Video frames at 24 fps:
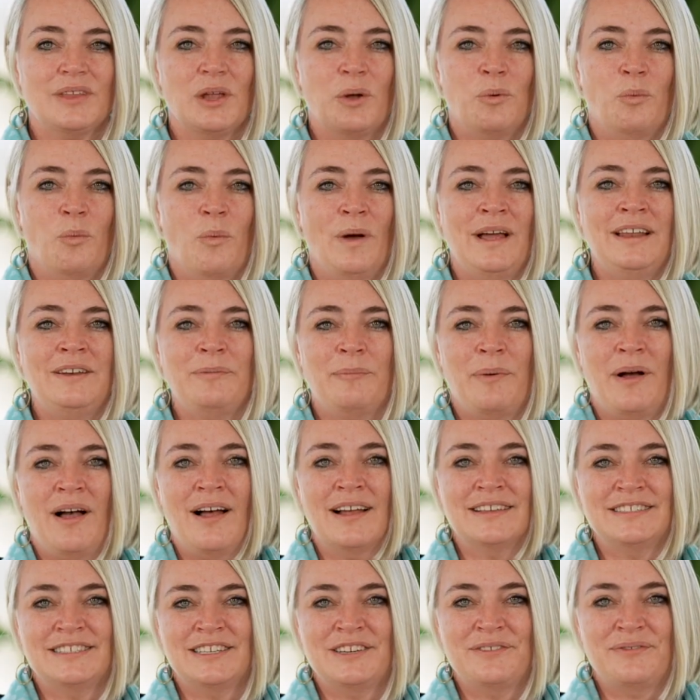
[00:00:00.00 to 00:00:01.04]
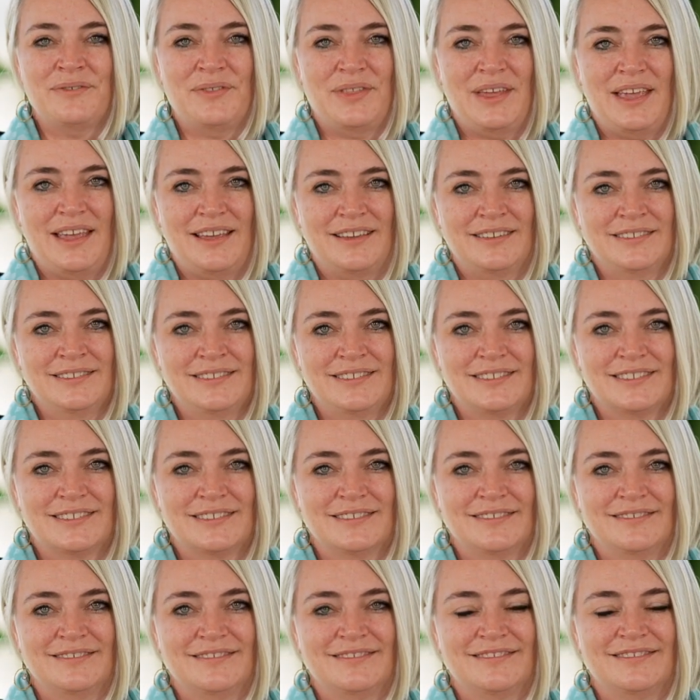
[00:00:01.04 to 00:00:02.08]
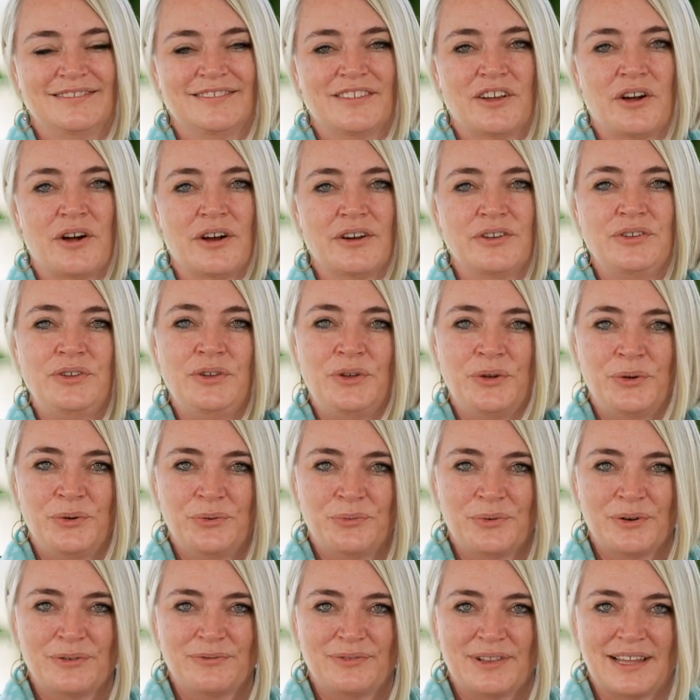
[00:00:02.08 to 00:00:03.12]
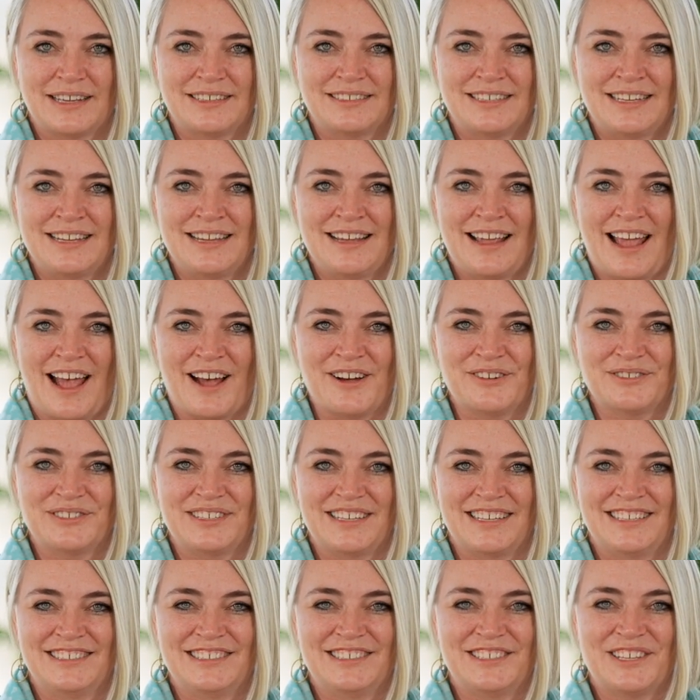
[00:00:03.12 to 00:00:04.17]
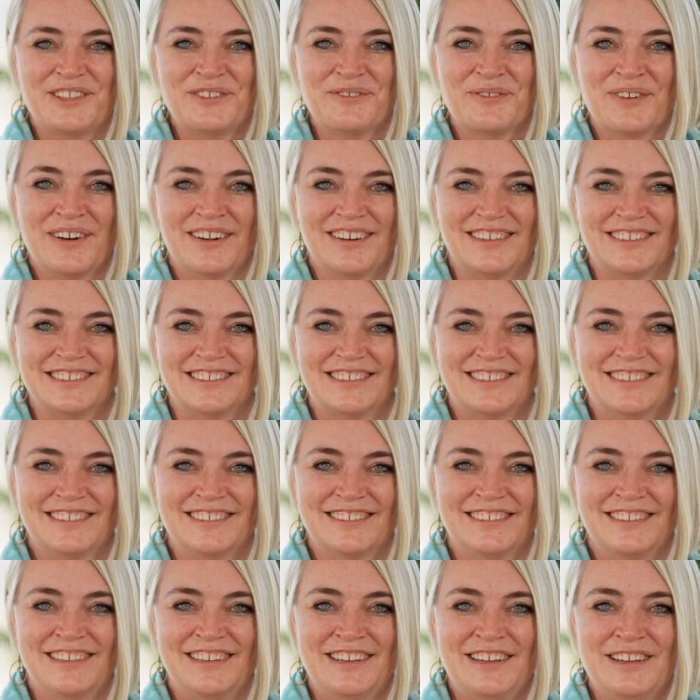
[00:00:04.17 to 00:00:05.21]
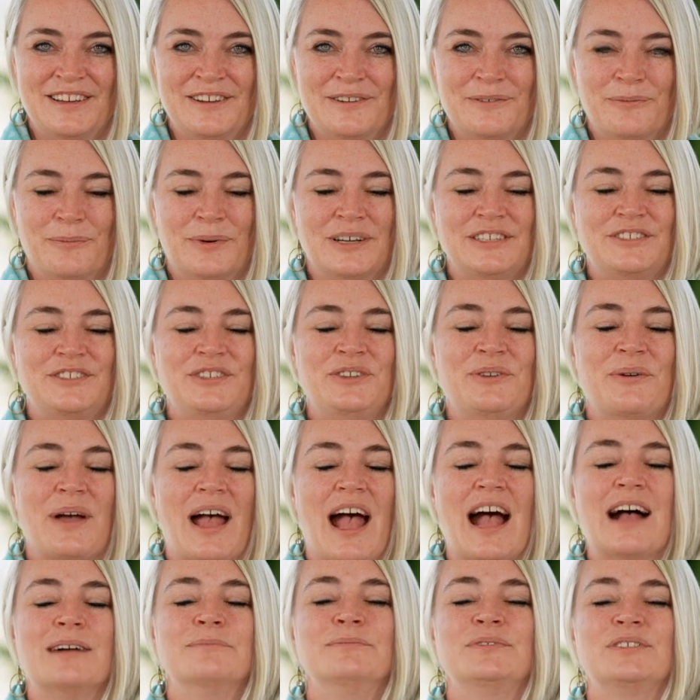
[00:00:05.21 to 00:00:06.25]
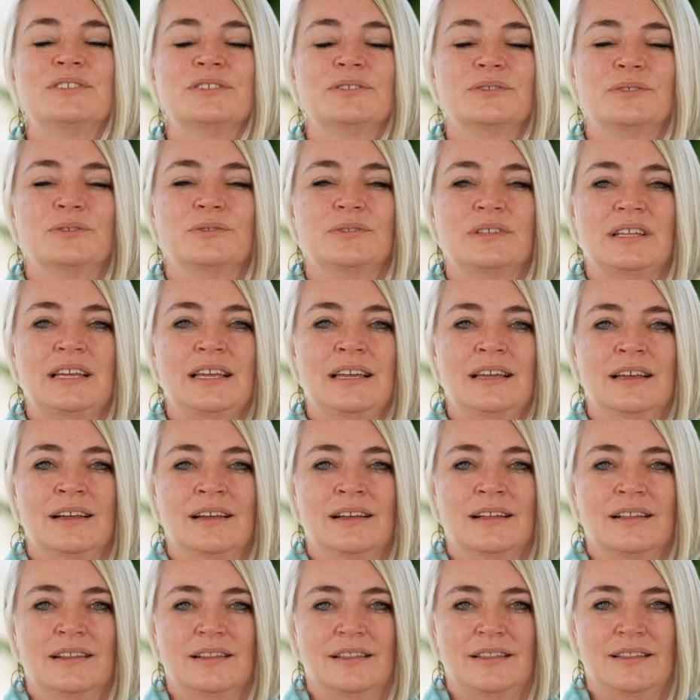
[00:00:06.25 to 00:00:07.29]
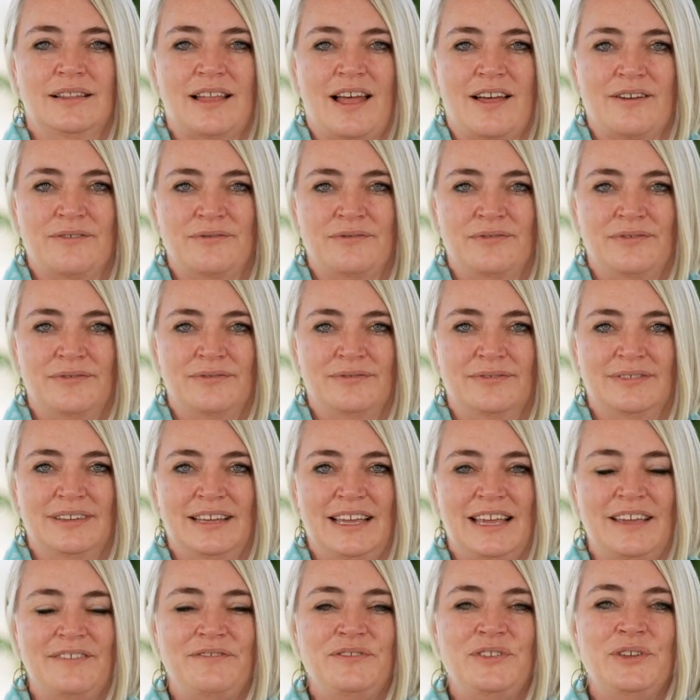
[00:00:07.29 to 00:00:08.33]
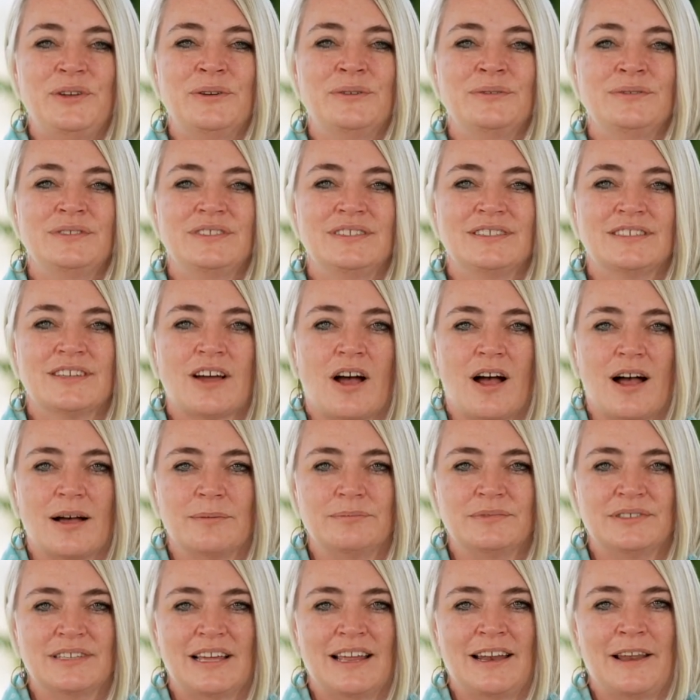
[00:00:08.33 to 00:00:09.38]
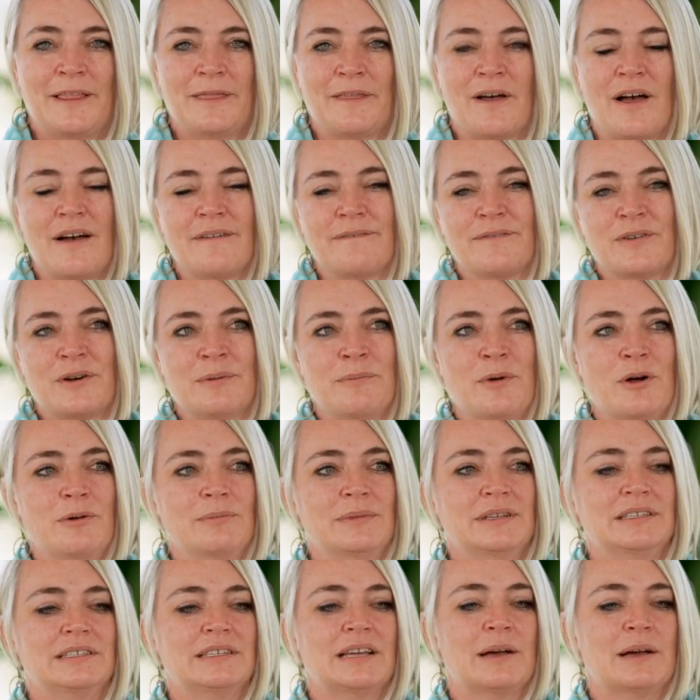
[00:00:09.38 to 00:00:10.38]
what positive things are you reflecting out into the world? What do you absolutely love? If you stopped and thought for a moment